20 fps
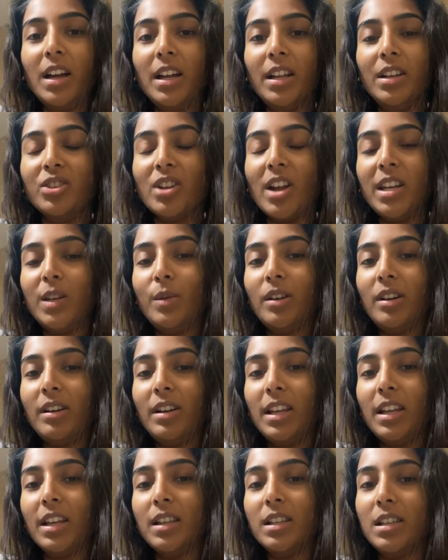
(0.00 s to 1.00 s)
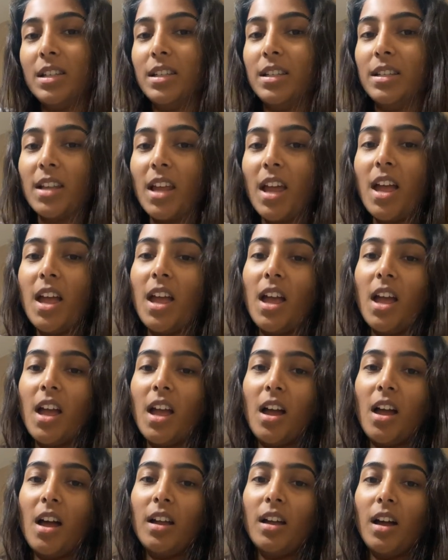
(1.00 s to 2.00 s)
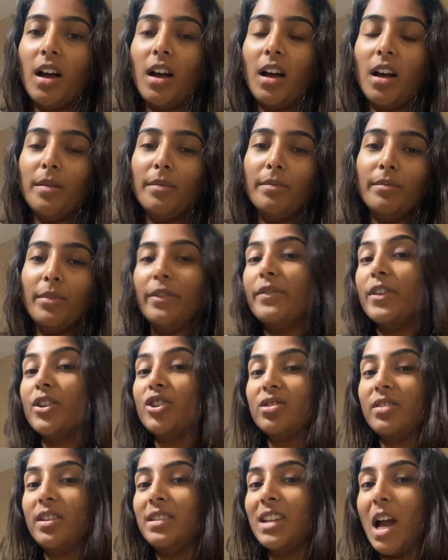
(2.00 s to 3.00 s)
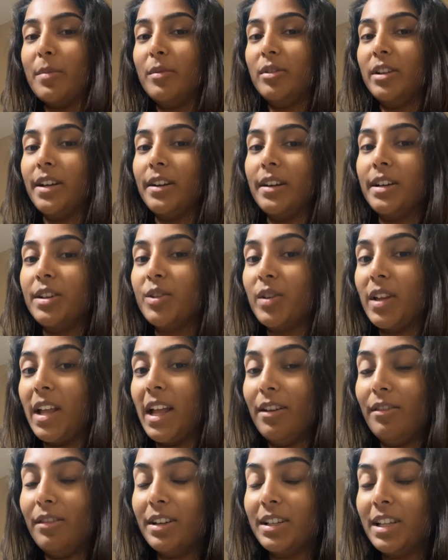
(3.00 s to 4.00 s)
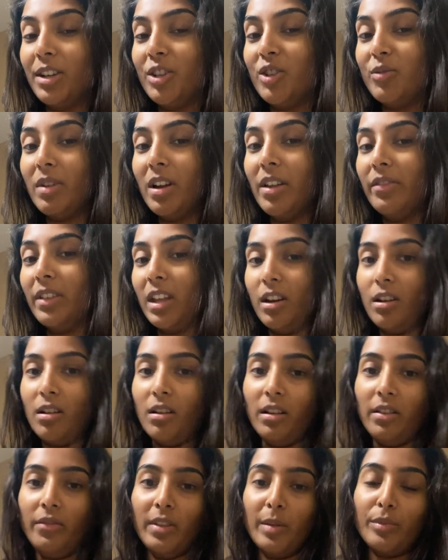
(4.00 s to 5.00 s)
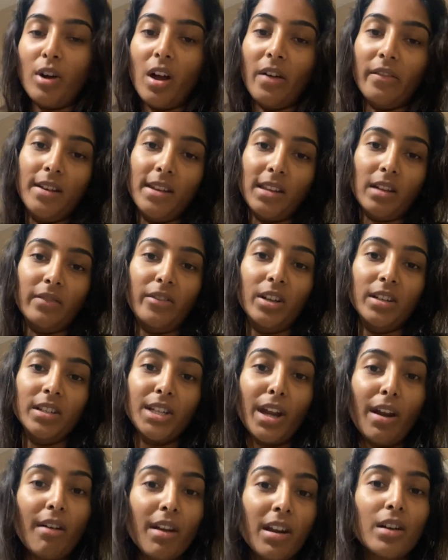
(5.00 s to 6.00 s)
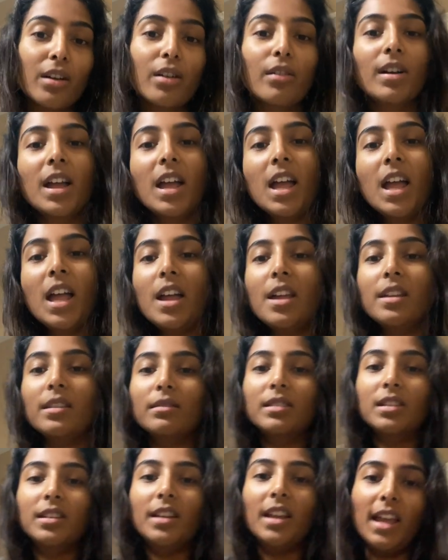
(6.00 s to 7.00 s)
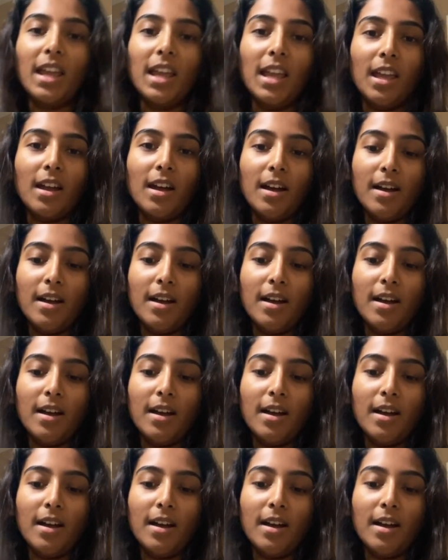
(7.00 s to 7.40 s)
January is officially Tamil Heritage Month in the province of Ontario. So today,